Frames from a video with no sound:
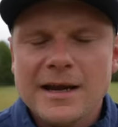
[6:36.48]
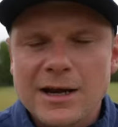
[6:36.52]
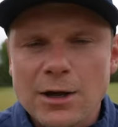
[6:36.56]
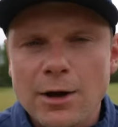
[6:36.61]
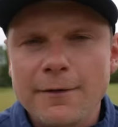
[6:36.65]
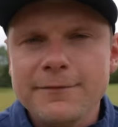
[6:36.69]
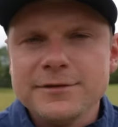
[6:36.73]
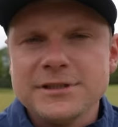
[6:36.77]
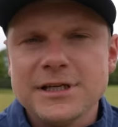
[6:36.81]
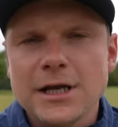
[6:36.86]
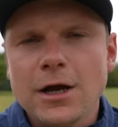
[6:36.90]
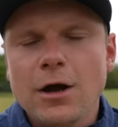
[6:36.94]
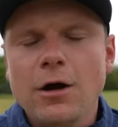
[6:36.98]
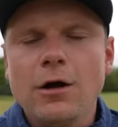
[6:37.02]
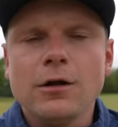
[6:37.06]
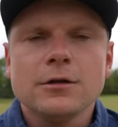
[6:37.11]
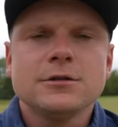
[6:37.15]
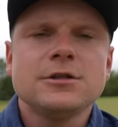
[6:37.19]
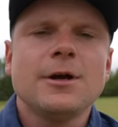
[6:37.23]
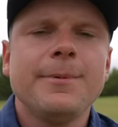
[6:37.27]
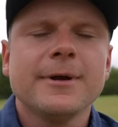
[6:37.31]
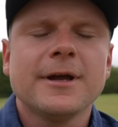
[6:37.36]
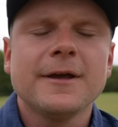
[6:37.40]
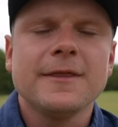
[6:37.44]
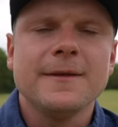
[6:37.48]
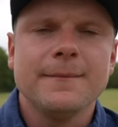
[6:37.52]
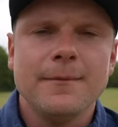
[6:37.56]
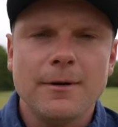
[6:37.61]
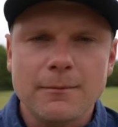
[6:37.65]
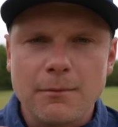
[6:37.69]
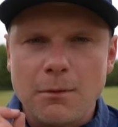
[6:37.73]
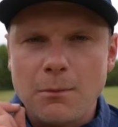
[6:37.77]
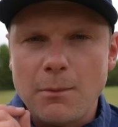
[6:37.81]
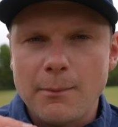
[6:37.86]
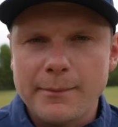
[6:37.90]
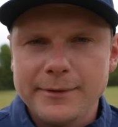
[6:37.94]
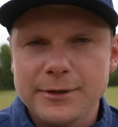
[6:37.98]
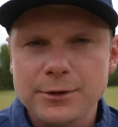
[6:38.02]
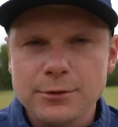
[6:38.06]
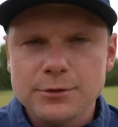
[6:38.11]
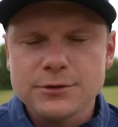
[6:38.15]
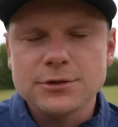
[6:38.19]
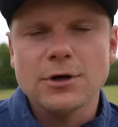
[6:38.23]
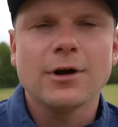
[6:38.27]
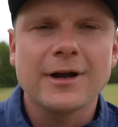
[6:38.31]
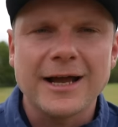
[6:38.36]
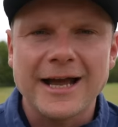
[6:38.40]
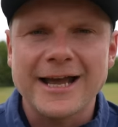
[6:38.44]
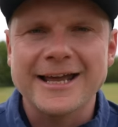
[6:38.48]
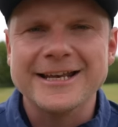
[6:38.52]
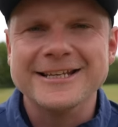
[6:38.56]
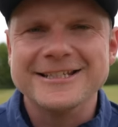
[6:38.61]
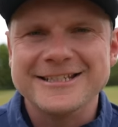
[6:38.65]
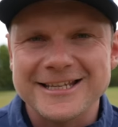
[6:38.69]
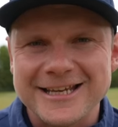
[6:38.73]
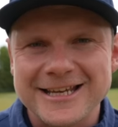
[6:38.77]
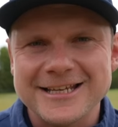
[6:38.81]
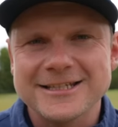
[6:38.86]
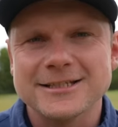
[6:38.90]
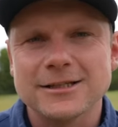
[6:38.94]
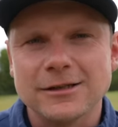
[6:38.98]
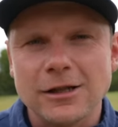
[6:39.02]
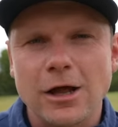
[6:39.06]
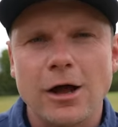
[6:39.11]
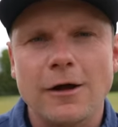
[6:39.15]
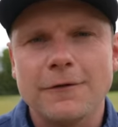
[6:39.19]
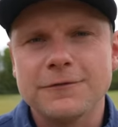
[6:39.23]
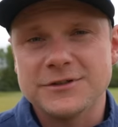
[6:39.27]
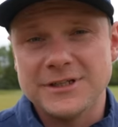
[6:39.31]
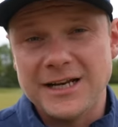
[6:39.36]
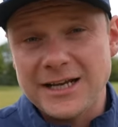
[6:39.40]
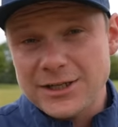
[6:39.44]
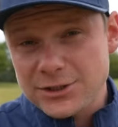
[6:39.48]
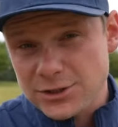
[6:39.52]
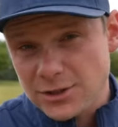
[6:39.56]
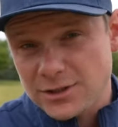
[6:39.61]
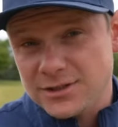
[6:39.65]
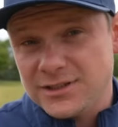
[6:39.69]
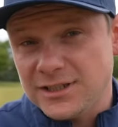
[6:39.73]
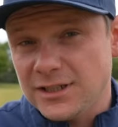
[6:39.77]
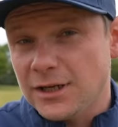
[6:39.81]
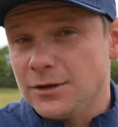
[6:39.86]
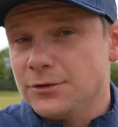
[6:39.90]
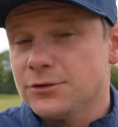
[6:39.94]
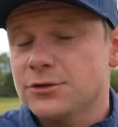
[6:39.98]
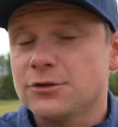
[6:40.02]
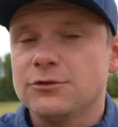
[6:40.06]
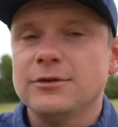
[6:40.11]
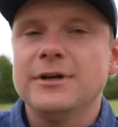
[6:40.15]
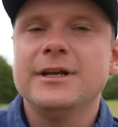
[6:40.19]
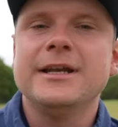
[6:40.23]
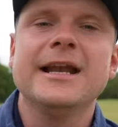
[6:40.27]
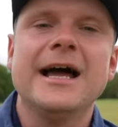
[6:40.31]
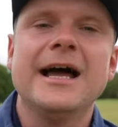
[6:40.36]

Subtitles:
a hot topic at the moment when we do talk irons is lofts. And as you'll see on screen